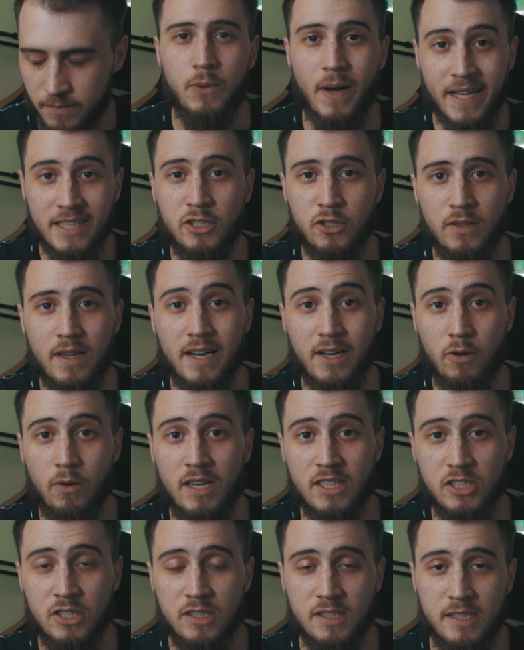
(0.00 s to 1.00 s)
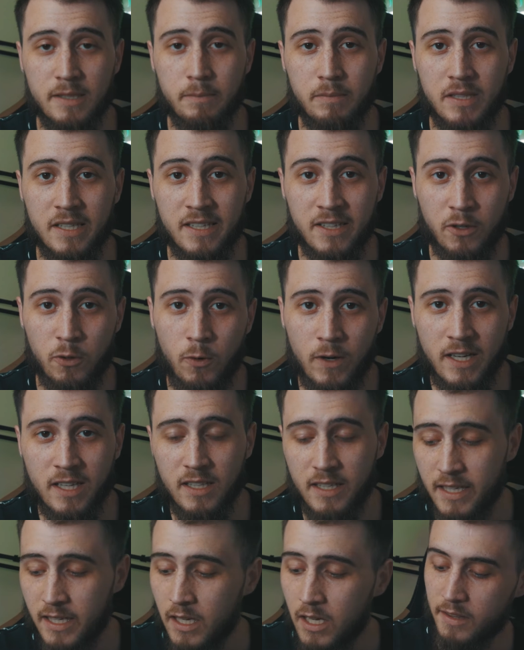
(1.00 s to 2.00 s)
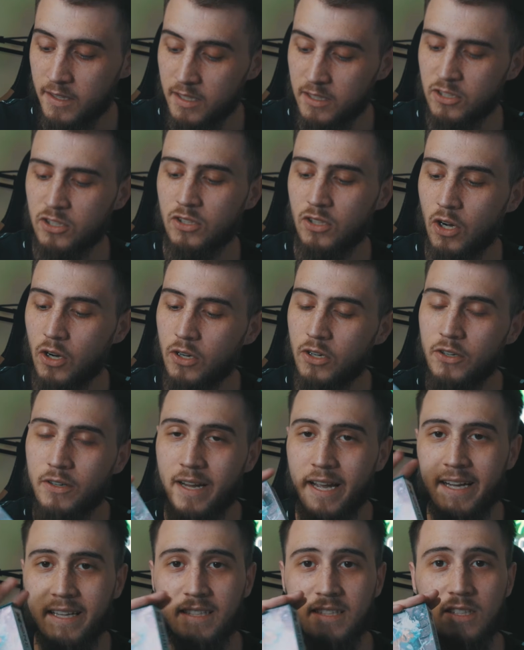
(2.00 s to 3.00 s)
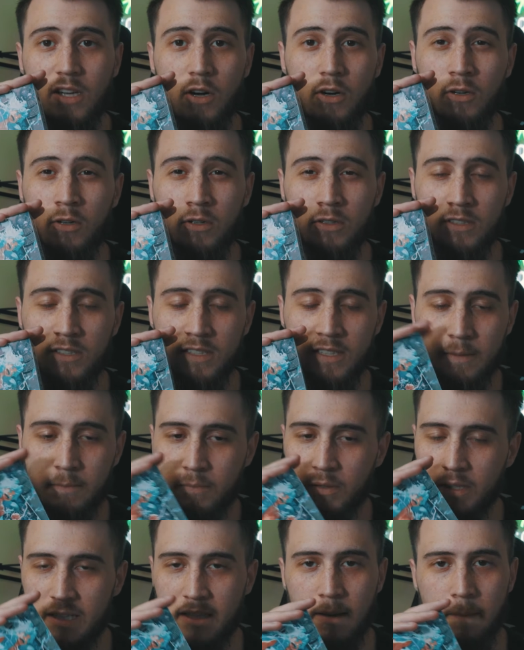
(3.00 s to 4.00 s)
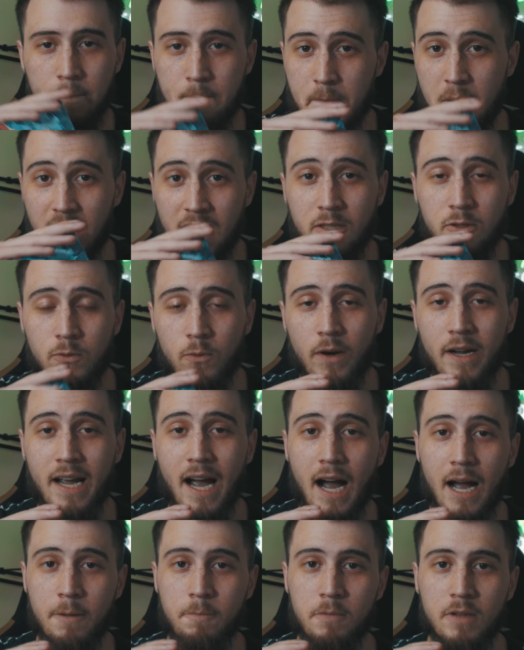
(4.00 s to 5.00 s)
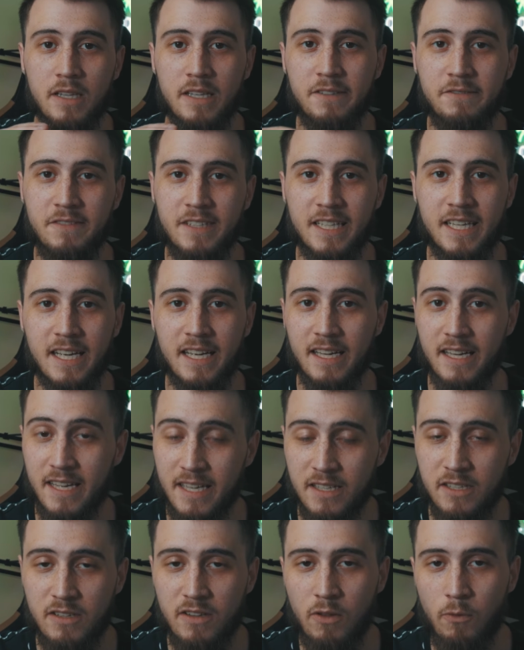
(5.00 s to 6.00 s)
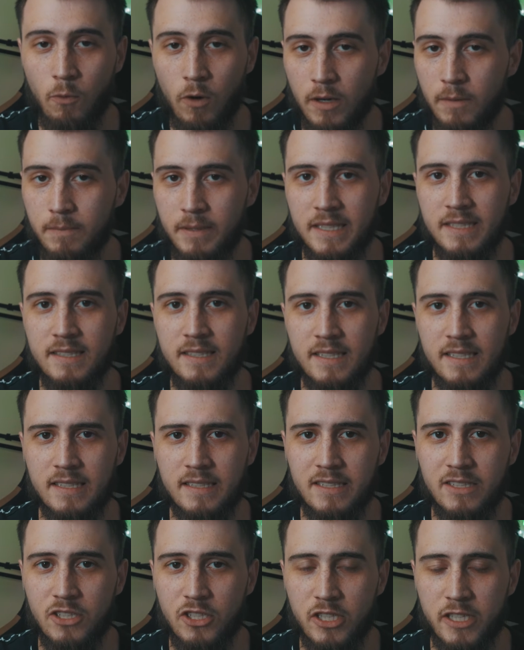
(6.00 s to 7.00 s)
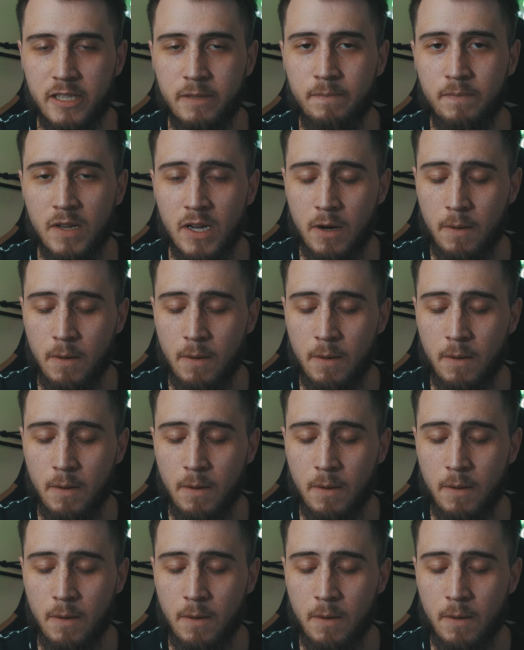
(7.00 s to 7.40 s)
To answer that question simply and quickly, the starter decks are simply the best way I believe to get into the One Piece TCG.